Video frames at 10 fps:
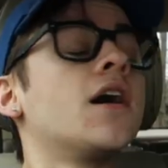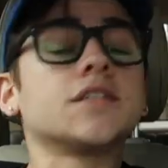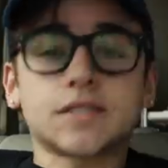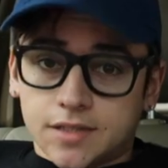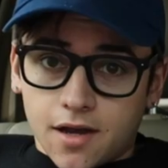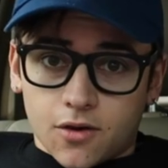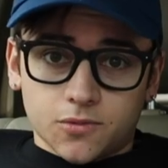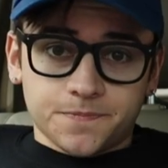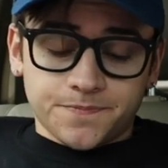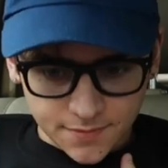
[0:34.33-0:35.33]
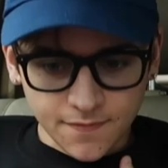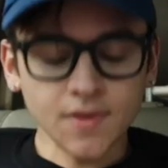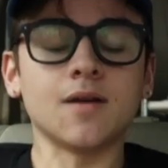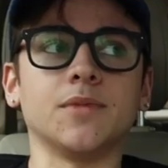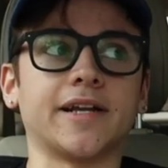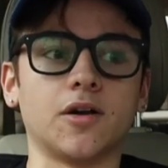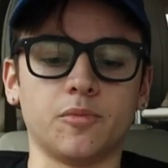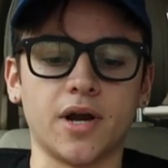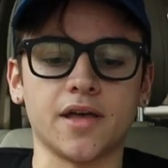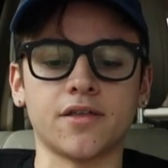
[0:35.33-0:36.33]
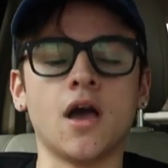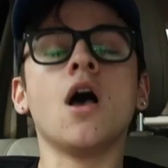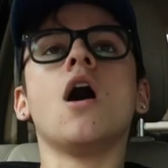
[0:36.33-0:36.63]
So, I'm like out of breath.